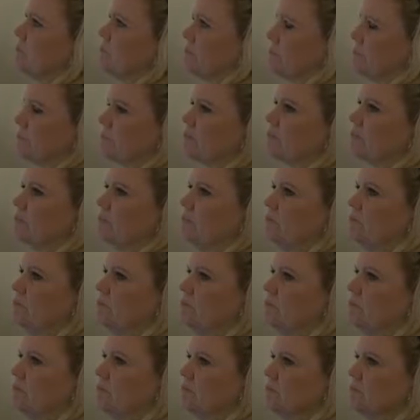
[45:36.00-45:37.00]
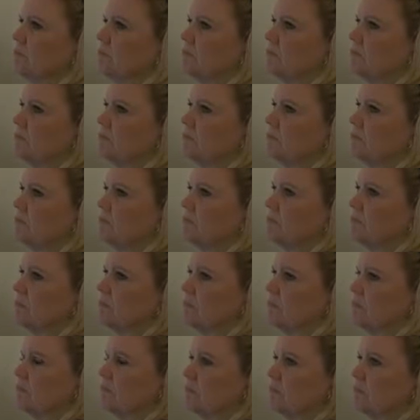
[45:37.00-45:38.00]

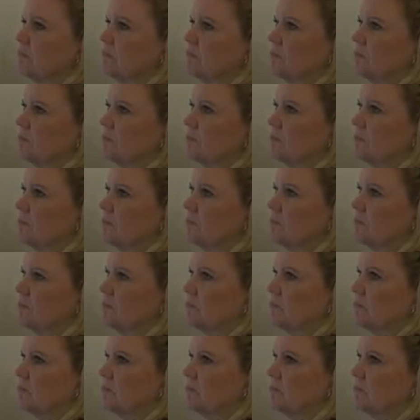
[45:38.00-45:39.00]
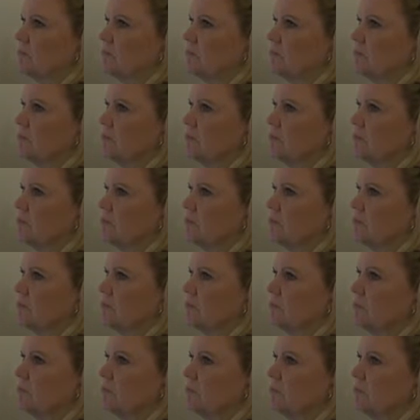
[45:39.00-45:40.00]

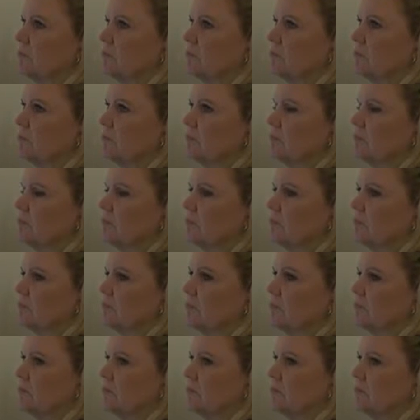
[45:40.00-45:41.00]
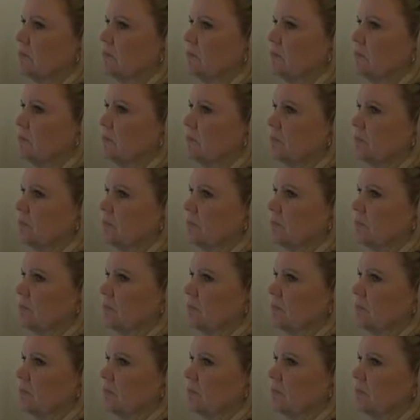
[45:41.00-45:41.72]
(silence)